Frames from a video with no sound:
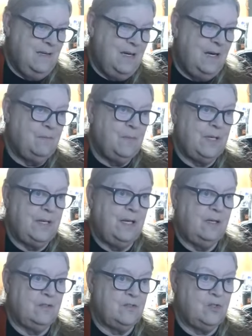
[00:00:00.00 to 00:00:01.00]
Everybody
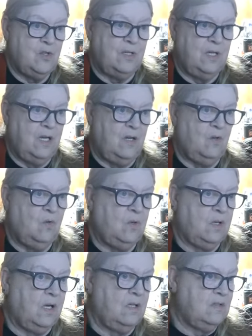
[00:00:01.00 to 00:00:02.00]
else should know
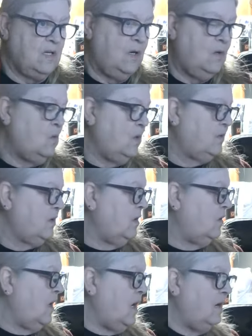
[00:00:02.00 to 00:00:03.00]
because I always
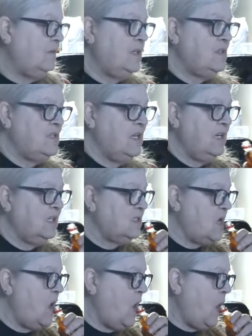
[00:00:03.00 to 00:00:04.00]
go live at 6.